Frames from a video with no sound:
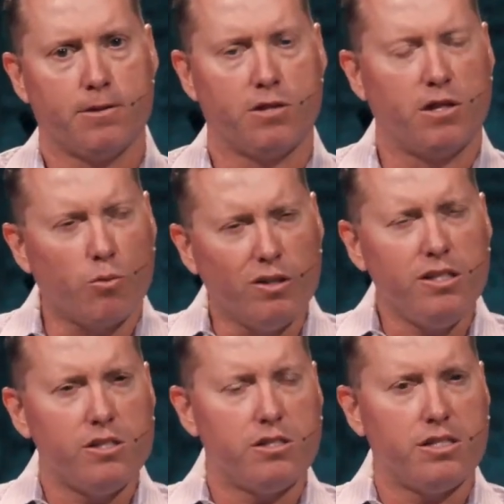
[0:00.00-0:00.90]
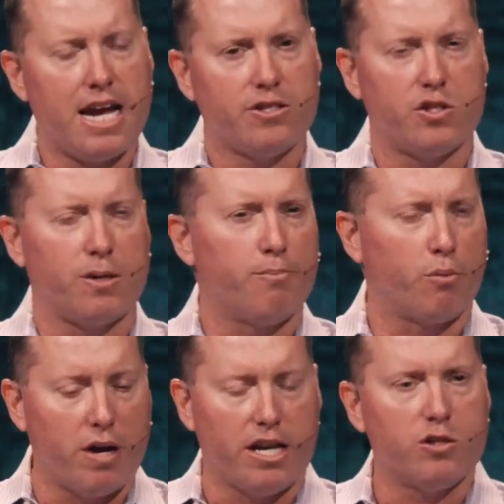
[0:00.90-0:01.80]
that really stands as a
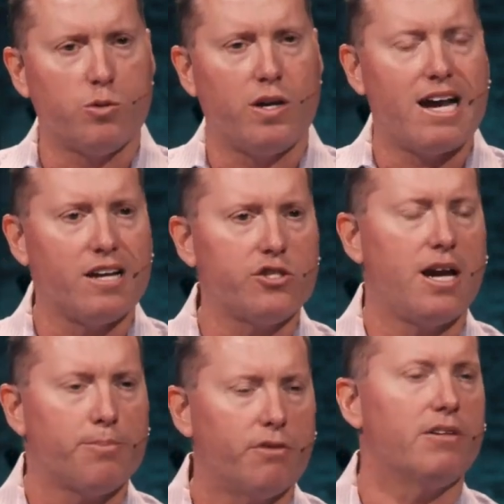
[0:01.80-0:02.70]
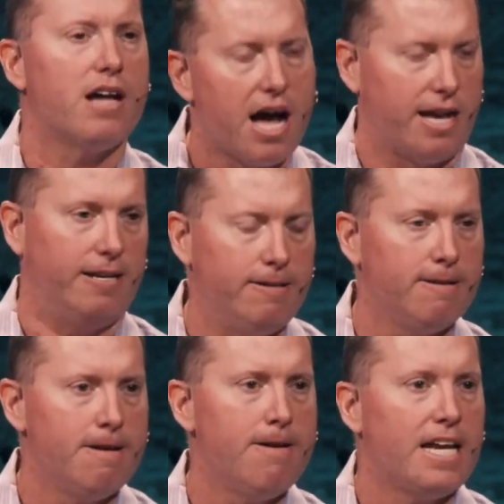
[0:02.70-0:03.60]
bridge between Acts chapter
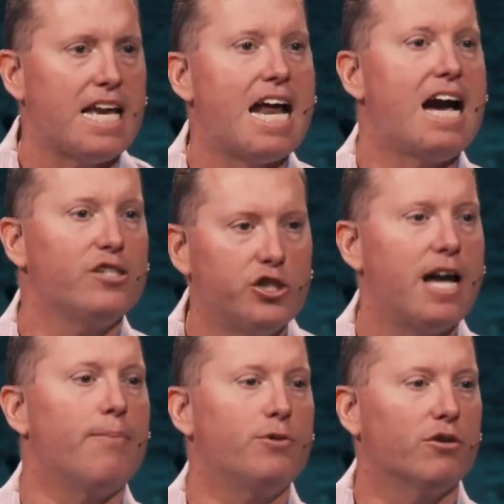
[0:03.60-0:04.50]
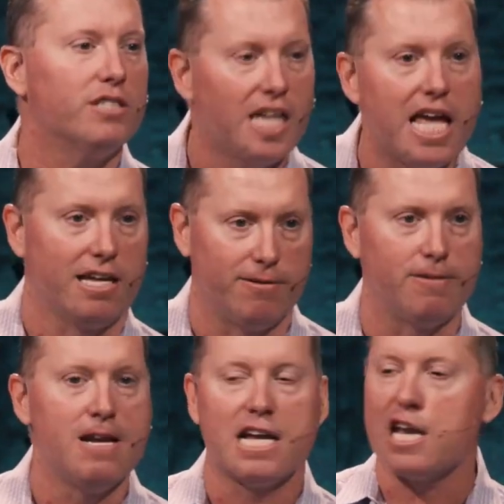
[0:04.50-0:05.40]
9 in Acts chapter 10.